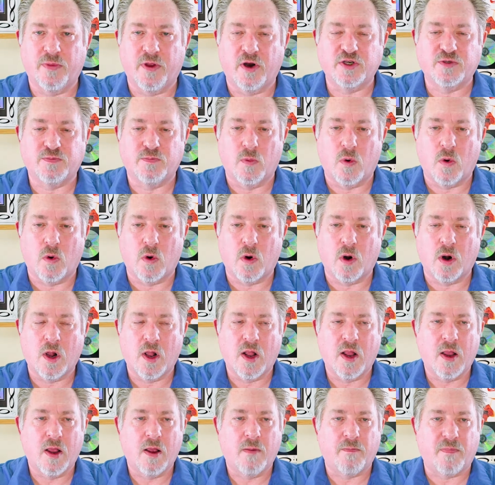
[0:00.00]
There's more
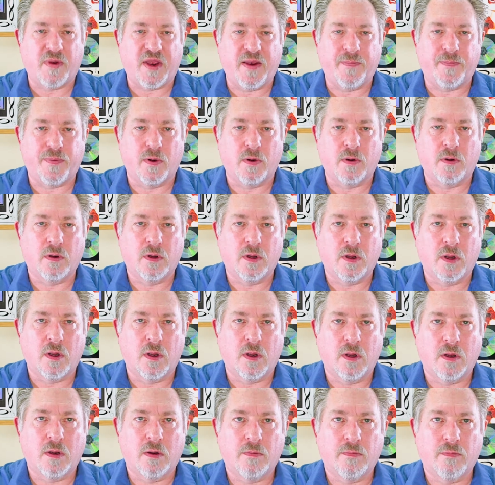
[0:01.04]
people
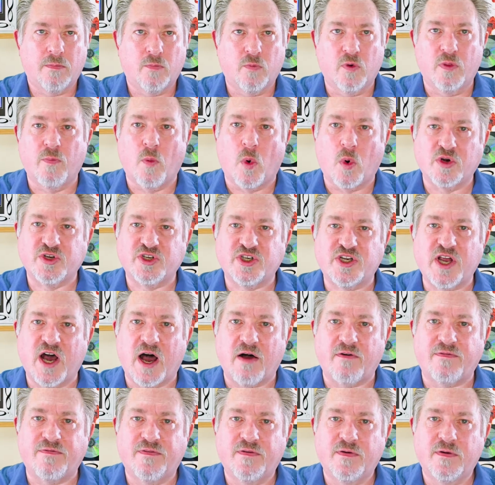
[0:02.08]
with more
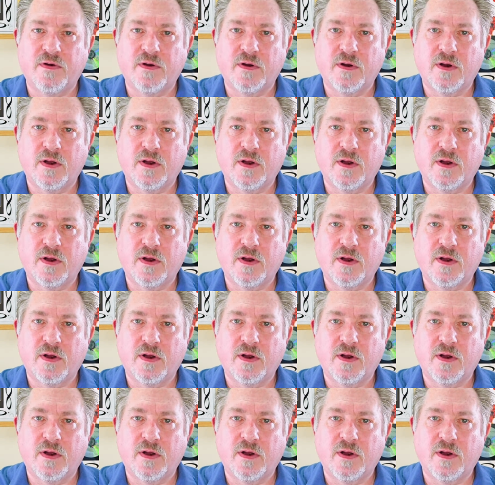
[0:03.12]
stuff.